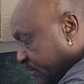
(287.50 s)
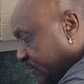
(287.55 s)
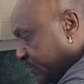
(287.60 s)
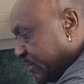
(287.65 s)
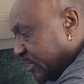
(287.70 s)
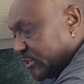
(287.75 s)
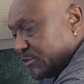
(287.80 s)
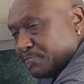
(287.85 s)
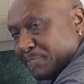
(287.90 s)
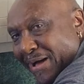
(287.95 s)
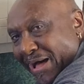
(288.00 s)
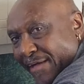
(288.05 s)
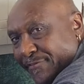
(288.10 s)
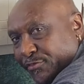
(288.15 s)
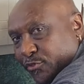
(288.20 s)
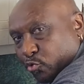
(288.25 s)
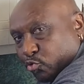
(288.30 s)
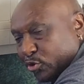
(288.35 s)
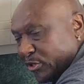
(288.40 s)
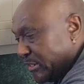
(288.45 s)
Six
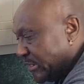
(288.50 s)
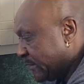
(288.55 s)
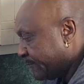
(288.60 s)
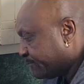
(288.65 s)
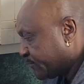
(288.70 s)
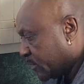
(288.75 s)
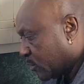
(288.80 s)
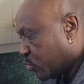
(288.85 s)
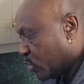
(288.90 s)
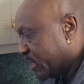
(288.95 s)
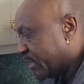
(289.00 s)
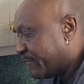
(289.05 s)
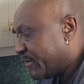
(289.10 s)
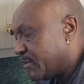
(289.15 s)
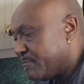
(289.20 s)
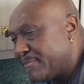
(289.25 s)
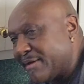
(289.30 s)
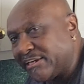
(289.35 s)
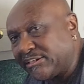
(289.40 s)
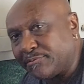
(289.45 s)
by three, or
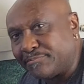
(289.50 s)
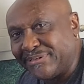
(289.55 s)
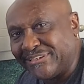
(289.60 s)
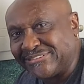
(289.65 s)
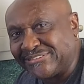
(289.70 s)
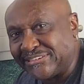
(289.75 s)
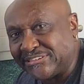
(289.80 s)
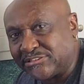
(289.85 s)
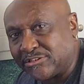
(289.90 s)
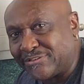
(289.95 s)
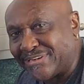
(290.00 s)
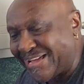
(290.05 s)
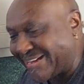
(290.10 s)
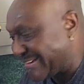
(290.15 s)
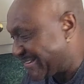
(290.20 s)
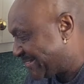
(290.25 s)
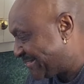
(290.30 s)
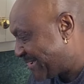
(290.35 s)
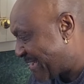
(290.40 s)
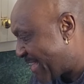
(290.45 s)
whatever the measurements is on
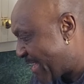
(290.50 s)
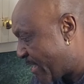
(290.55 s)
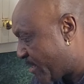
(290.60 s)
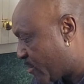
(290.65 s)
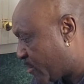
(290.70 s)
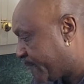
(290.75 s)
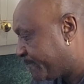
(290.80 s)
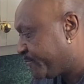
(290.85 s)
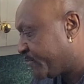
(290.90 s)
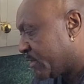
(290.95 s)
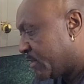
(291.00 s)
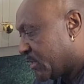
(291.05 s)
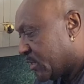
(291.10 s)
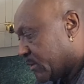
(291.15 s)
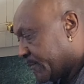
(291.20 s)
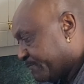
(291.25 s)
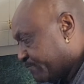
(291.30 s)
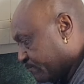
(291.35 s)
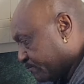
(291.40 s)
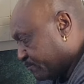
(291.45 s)
that container.
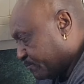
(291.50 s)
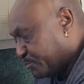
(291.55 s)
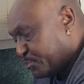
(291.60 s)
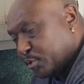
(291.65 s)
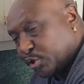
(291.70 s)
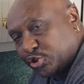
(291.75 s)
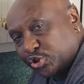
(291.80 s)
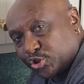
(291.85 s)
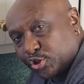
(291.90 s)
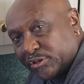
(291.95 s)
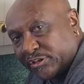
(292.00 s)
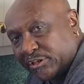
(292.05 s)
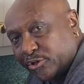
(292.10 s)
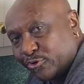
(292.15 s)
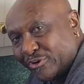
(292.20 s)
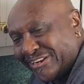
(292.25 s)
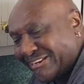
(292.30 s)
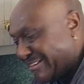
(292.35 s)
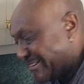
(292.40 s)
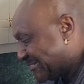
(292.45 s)
Put your
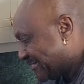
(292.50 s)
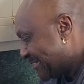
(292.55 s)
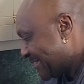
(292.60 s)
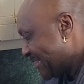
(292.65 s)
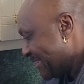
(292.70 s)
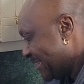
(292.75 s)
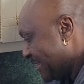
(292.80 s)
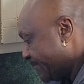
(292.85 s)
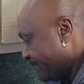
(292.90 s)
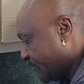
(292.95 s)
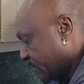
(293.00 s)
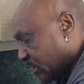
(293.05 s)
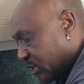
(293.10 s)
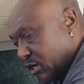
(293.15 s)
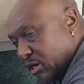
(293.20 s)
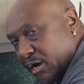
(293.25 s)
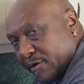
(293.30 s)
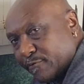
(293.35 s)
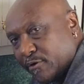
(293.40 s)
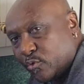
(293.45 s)
ingredients in,
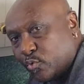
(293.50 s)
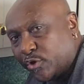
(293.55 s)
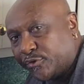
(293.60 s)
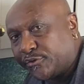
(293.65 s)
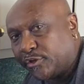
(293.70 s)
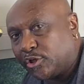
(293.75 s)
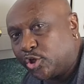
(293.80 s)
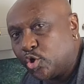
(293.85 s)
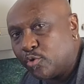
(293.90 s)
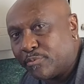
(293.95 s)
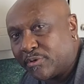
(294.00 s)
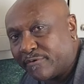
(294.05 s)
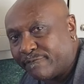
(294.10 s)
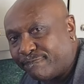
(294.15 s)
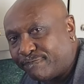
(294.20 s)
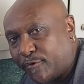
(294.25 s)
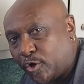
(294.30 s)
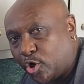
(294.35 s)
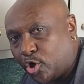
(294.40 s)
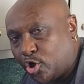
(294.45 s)
cover it with
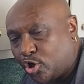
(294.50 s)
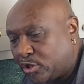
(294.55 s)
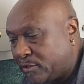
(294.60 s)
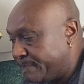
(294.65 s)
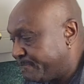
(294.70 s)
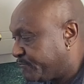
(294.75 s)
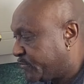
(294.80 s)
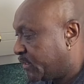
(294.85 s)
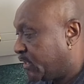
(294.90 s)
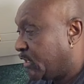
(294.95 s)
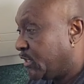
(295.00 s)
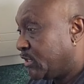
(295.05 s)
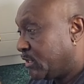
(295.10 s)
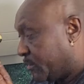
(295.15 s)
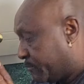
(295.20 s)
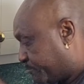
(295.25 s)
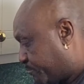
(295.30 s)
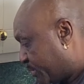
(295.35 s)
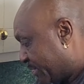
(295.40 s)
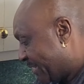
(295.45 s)
aluminum foil,
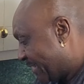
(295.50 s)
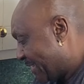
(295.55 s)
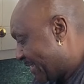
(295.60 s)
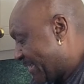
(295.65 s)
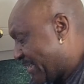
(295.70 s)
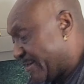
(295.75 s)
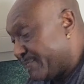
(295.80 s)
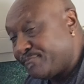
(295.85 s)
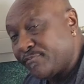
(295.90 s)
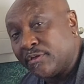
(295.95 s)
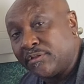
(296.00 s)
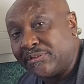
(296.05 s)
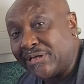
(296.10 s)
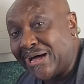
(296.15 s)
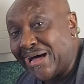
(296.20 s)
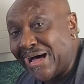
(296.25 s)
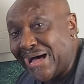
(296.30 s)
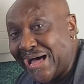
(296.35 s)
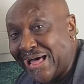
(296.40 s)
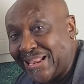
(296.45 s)
put it in
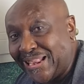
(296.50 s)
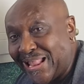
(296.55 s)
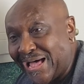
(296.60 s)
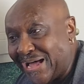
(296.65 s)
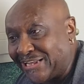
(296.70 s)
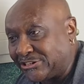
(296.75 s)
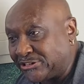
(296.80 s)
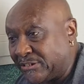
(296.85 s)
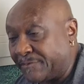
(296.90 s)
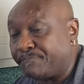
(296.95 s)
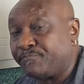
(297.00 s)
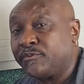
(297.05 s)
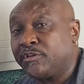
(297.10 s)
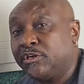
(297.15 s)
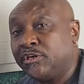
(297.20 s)
the Hot Logic.